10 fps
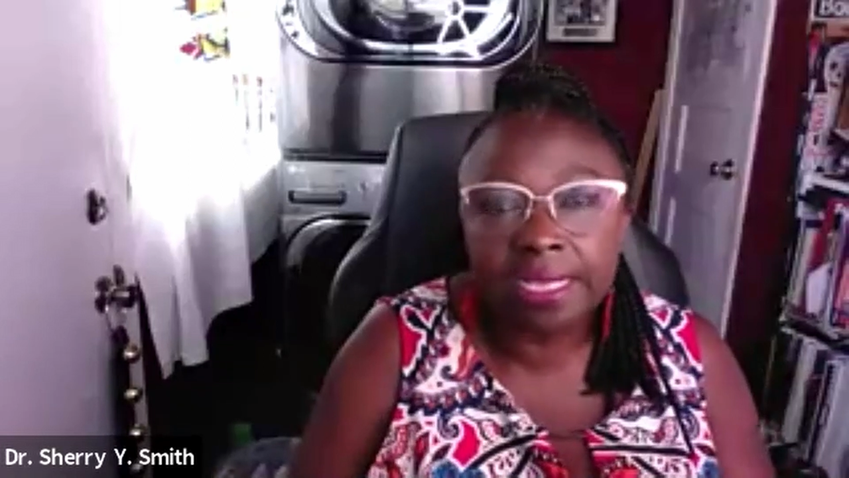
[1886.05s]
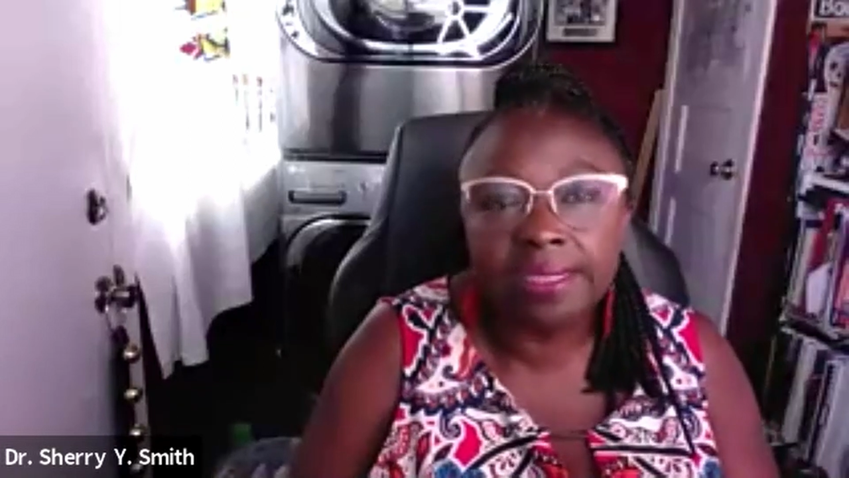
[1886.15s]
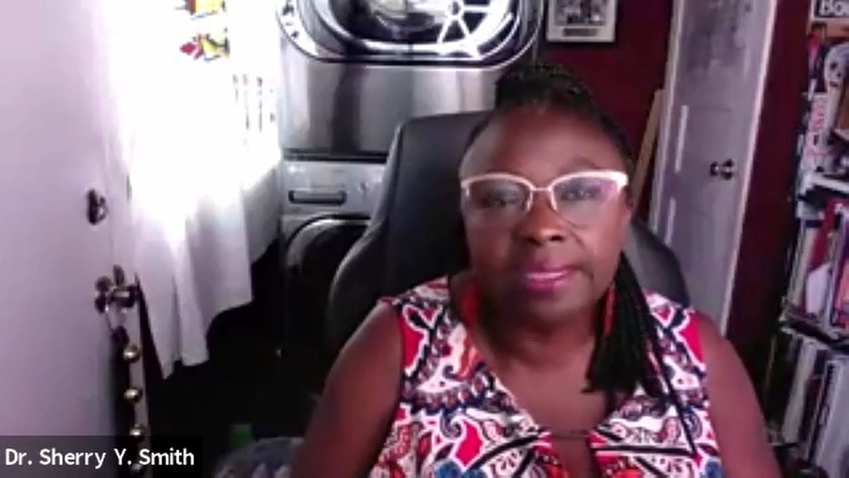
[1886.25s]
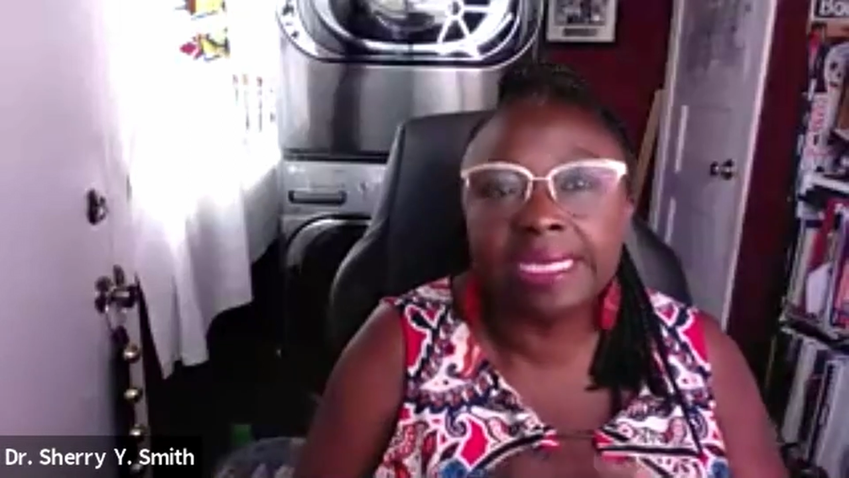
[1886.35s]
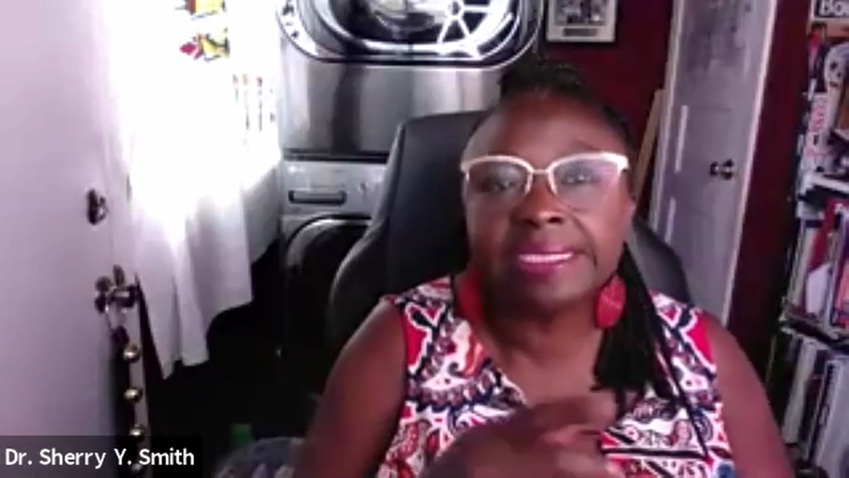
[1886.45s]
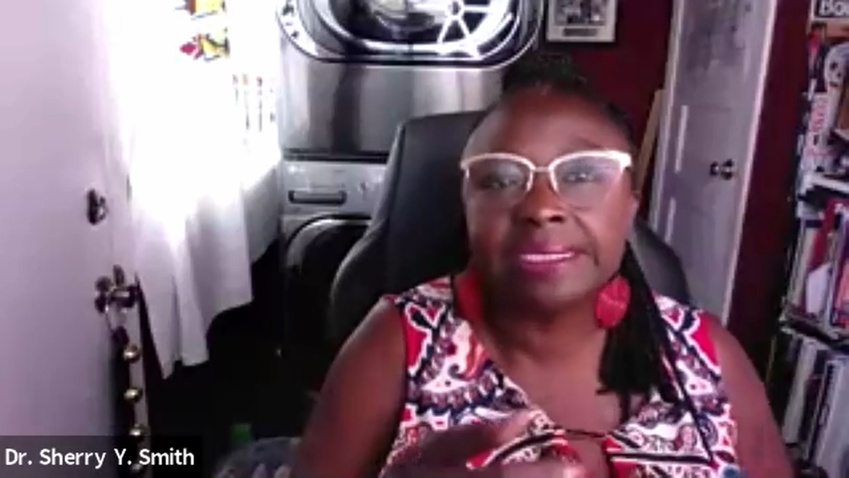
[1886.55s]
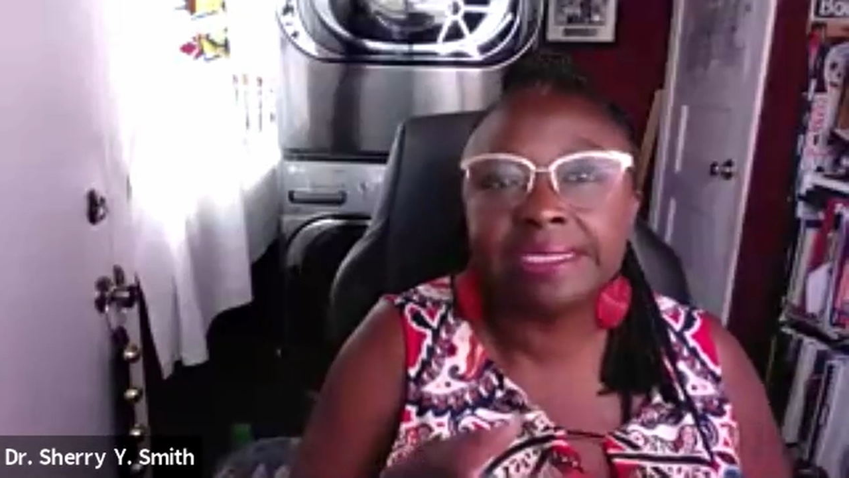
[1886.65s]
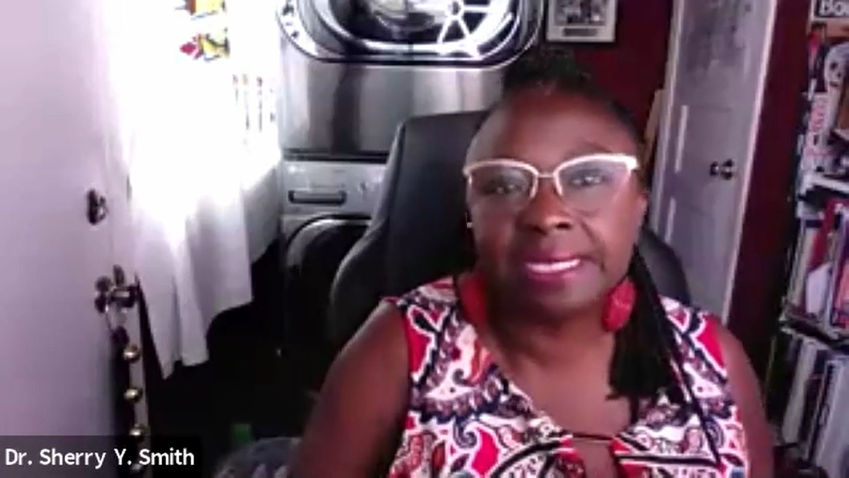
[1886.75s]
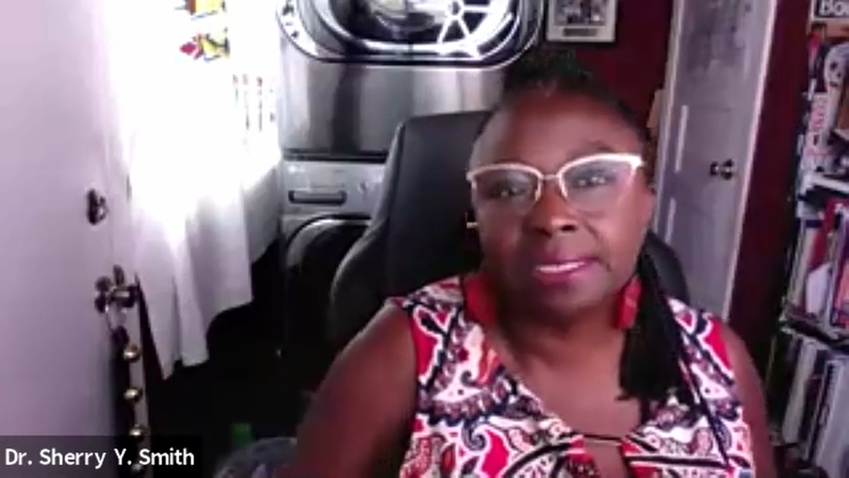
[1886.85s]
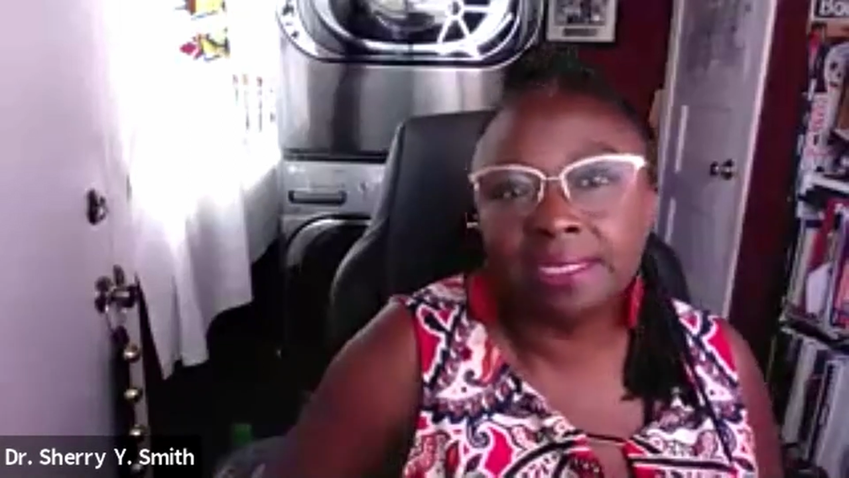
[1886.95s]
and they
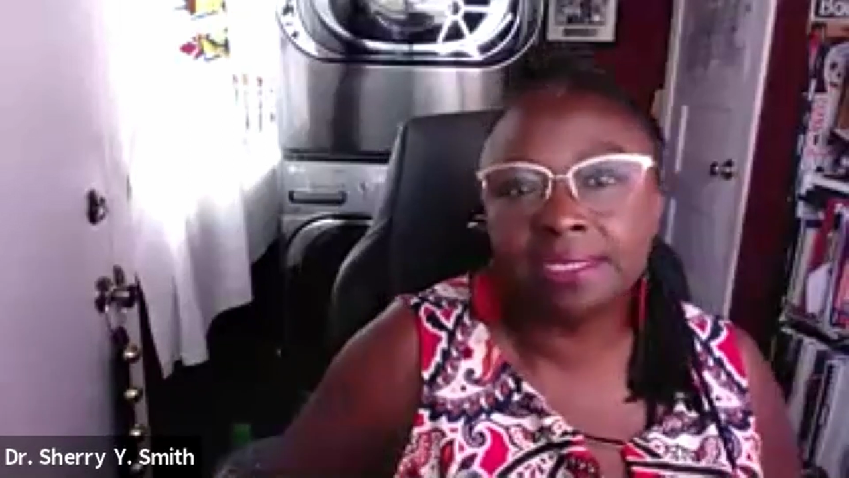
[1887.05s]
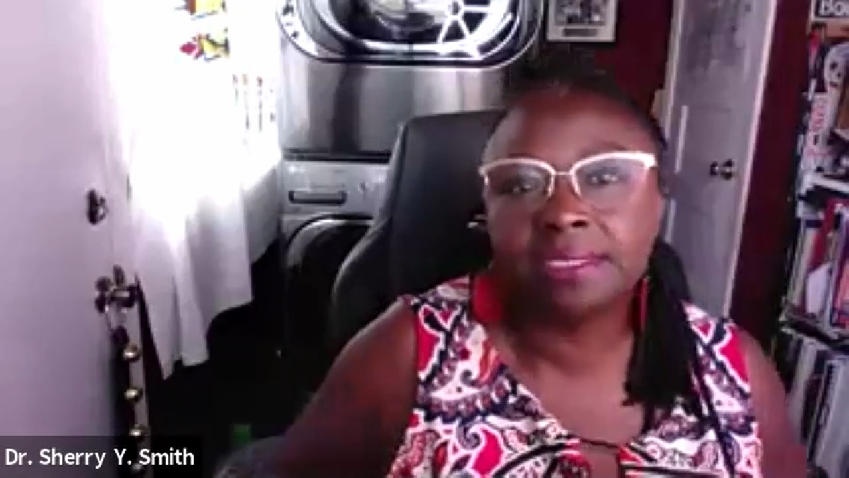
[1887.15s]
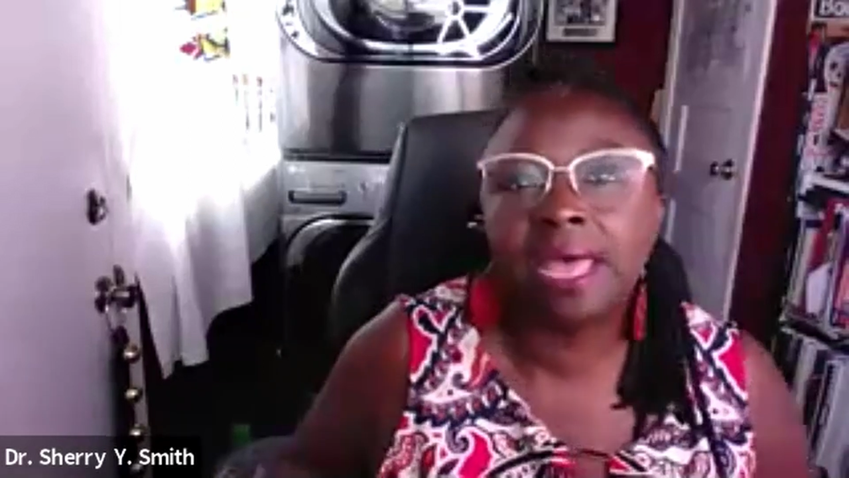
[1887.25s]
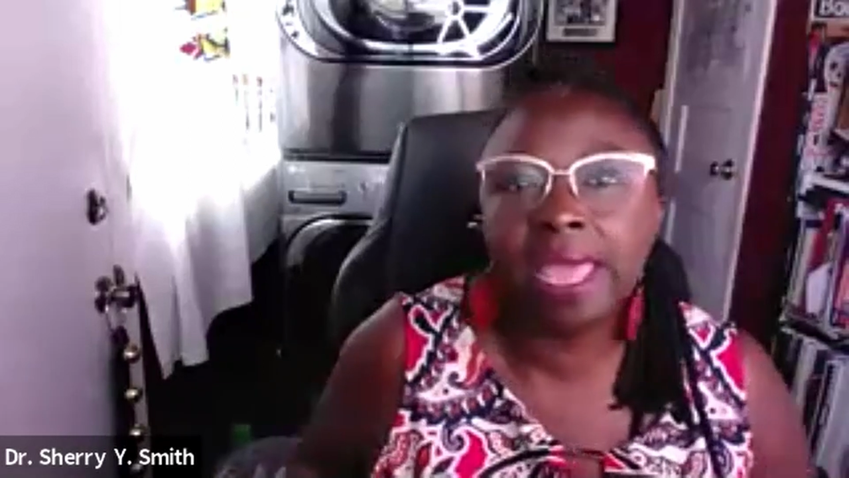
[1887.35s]
extended it to